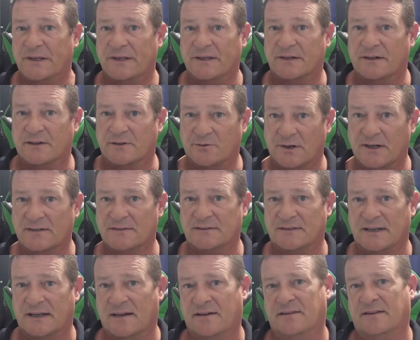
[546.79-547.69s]
can
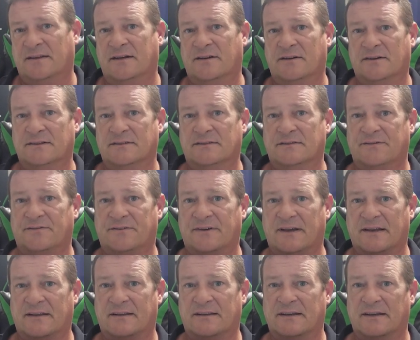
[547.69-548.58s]
address down there is the
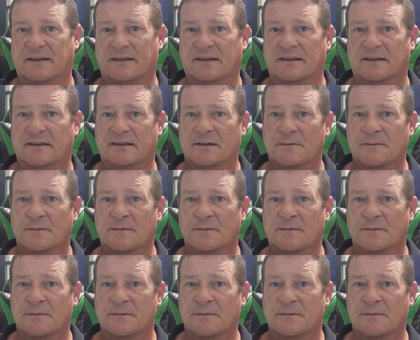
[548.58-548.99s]
fact that,